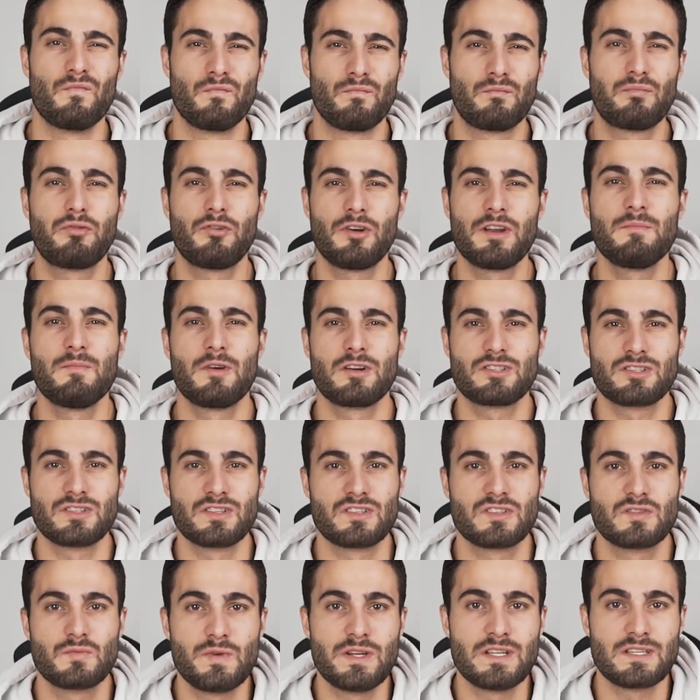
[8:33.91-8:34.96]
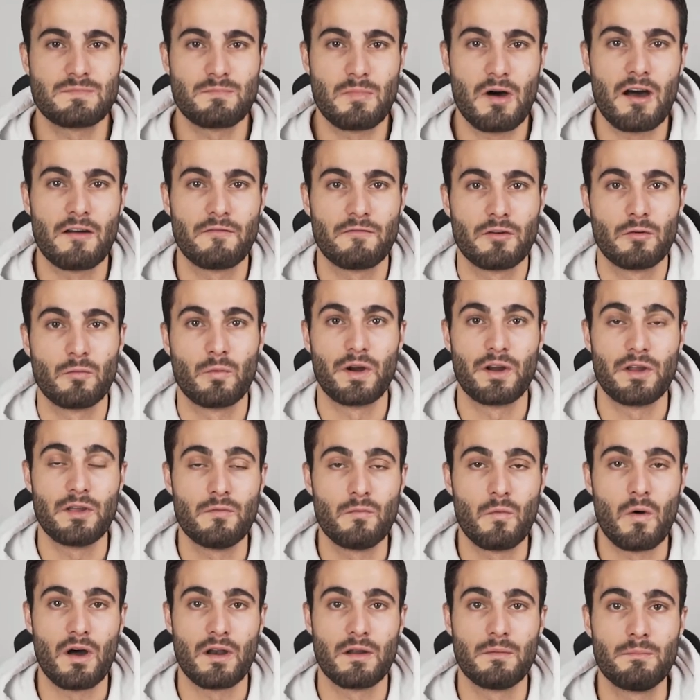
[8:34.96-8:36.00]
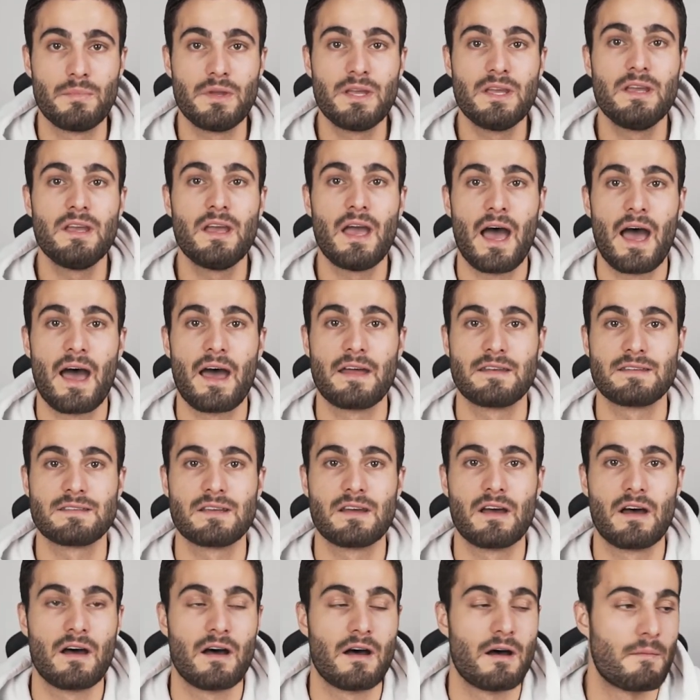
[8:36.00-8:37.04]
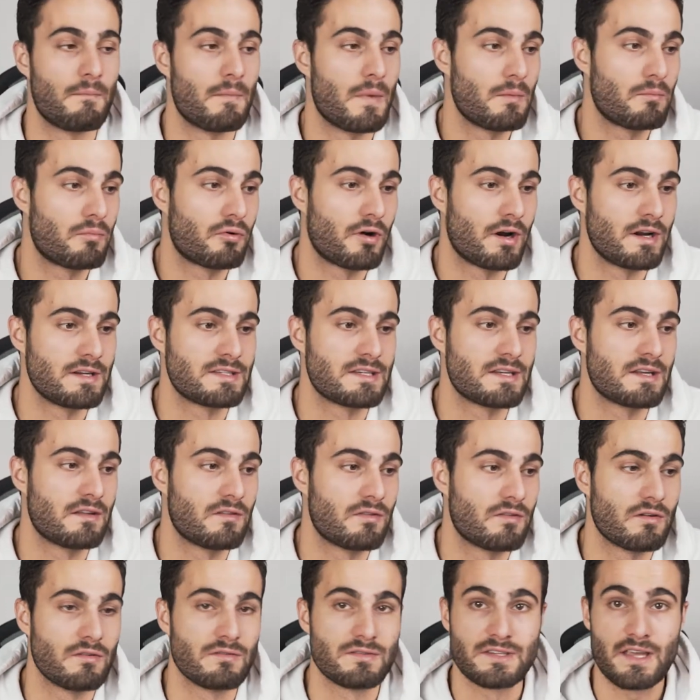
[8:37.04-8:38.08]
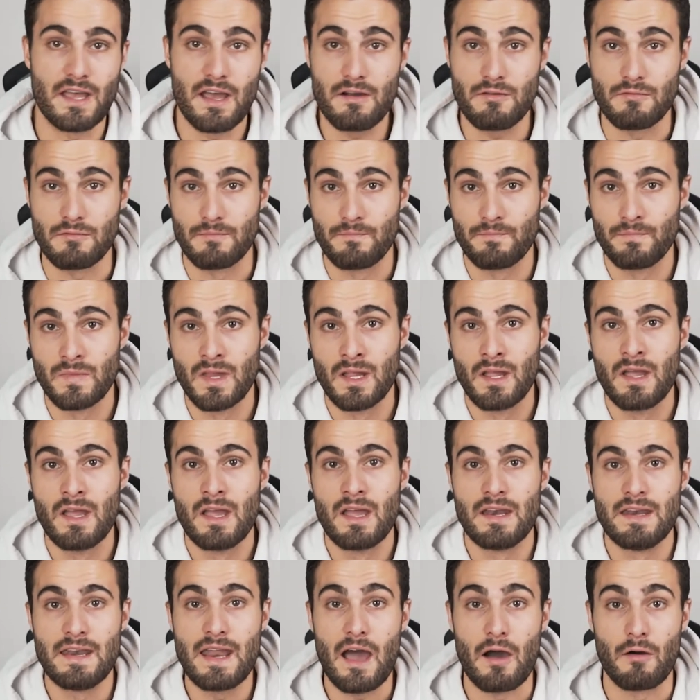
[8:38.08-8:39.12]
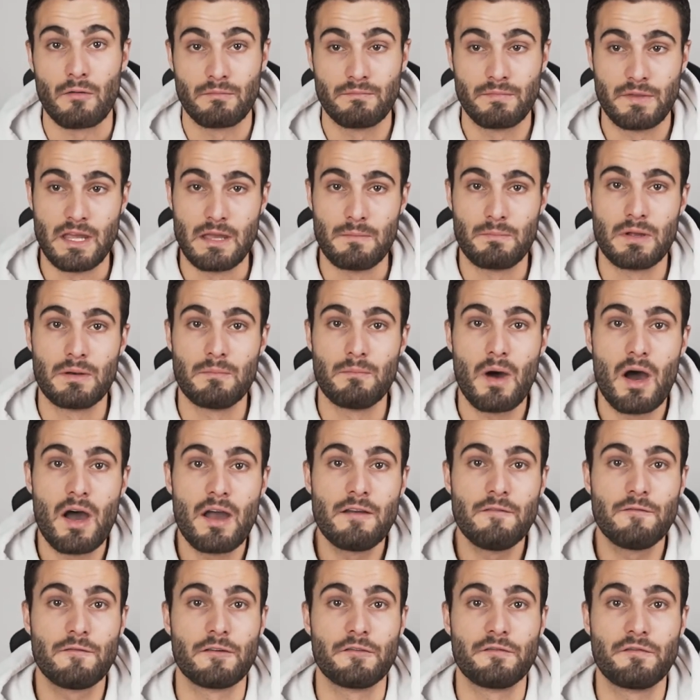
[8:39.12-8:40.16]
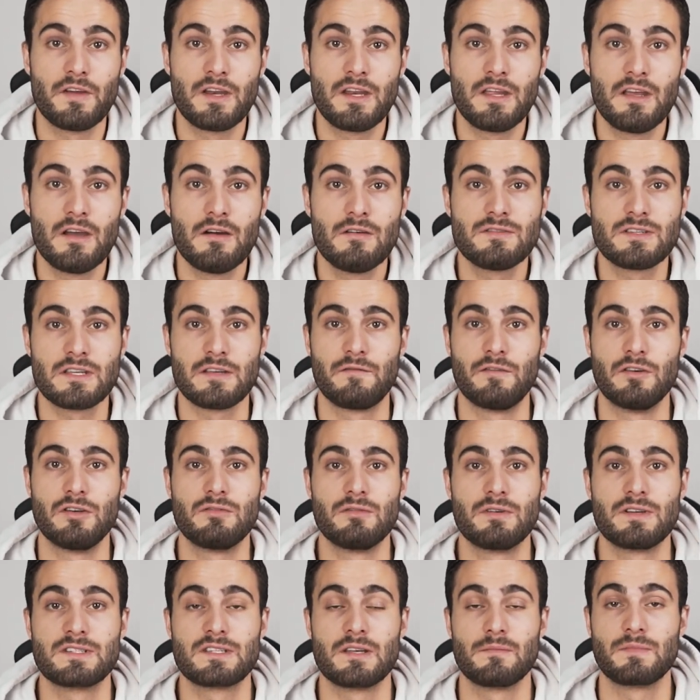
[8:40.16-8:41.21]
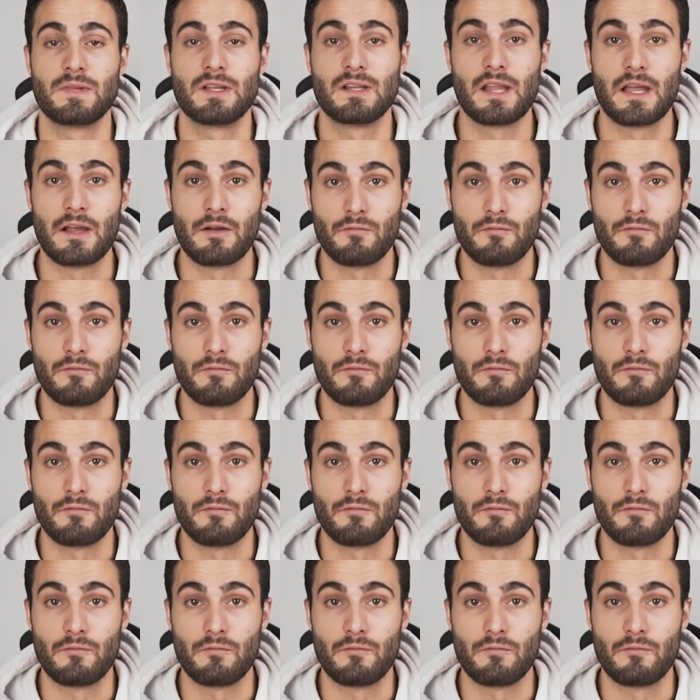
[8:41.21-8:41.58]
pretty much the sweet spot for where you want to be at pricing those out. Now, keep in mind for videos, if you're doing something like